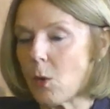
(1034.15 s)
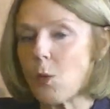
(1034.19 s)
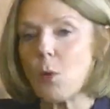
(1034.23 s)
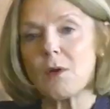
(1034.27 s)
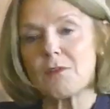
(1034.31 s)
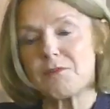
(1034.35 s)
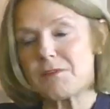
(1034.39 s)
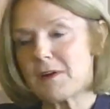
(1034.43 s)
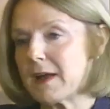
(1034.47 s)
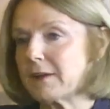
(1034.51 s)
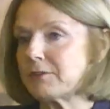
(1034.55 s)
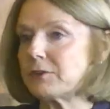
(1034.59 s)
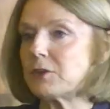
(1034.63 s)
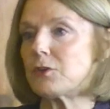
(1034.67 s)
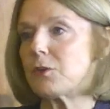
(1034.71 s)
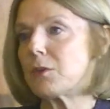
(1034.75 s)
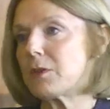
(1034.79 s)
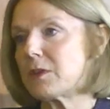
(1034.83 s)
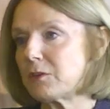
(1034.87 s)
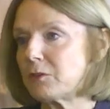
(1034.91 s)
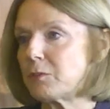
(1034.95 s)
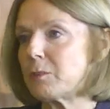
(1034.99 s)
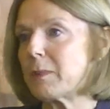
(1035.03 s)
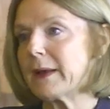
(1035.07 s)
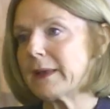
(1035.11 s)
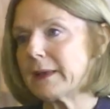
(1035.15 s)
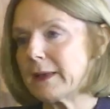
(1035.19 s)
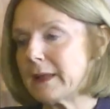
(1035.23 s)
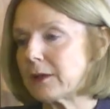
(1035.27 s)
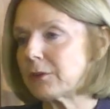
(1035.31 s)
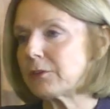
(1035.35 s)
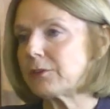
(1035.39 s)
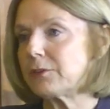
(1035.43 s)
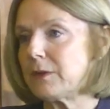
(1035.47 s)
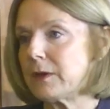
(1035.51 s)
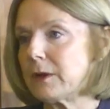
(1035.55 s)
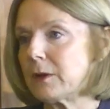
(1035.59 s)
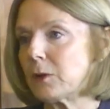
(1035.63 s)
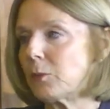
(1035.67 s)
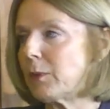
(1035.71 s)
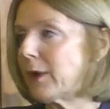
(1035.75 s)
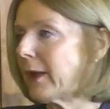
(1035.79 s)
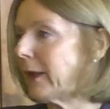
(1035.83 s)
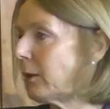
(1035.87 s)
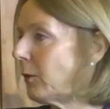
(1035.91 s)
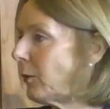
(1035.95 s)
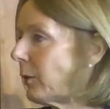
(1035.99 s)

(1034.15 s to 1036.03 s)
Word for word: oh, if I have to do this by next year, well,